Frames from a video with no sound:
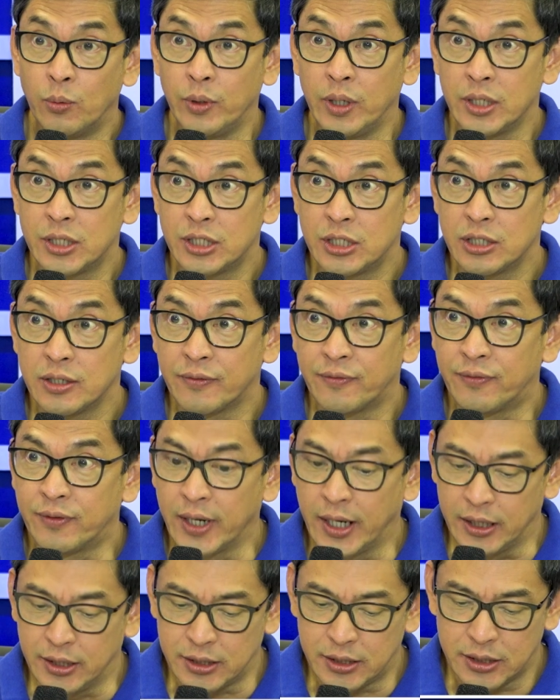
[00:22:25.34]
Which
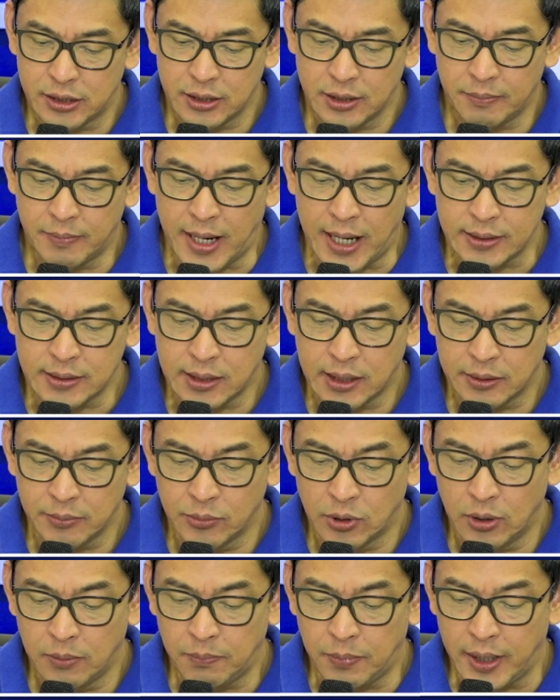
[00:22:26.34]
French
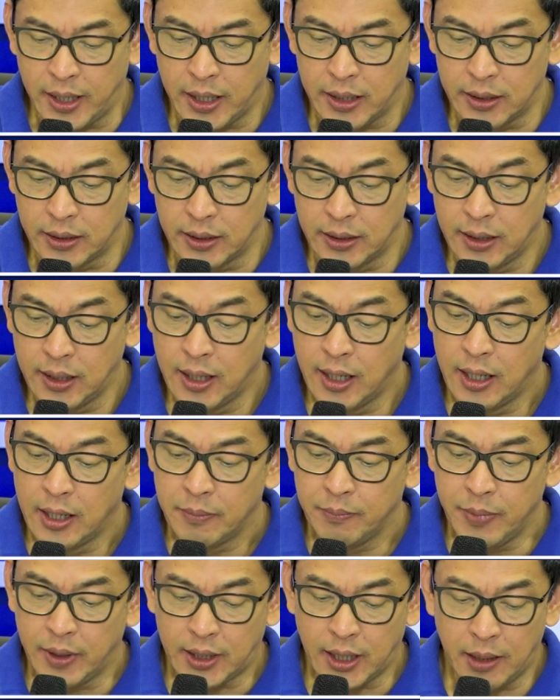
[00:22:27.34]
basketball player
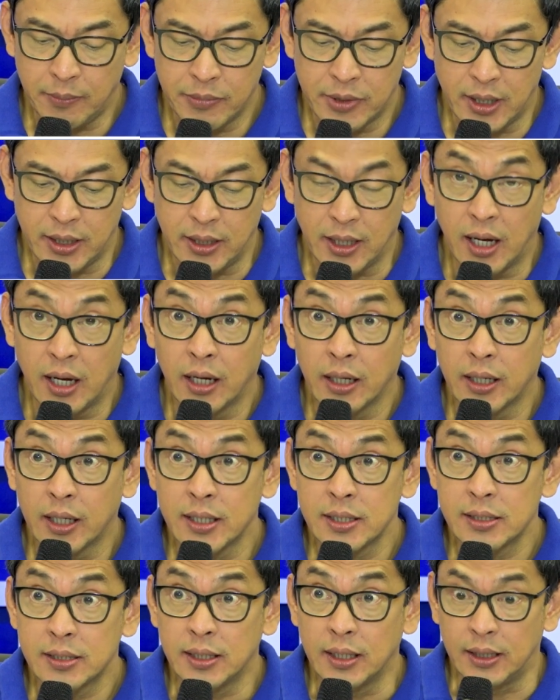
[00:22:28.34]
became the
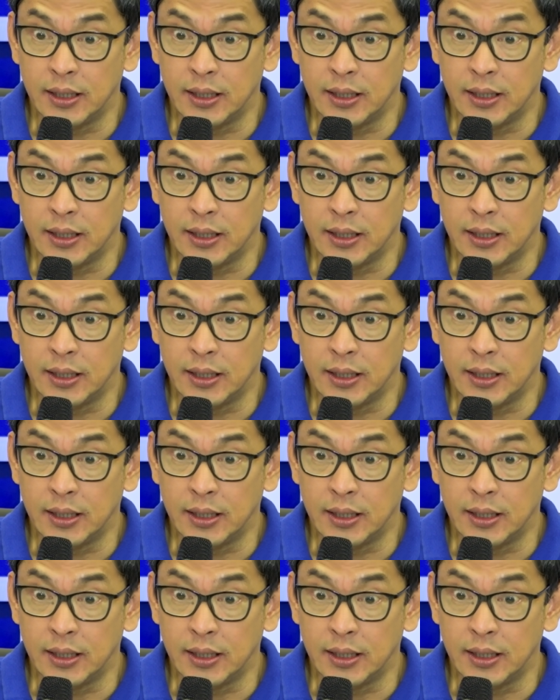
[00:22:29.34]
youngest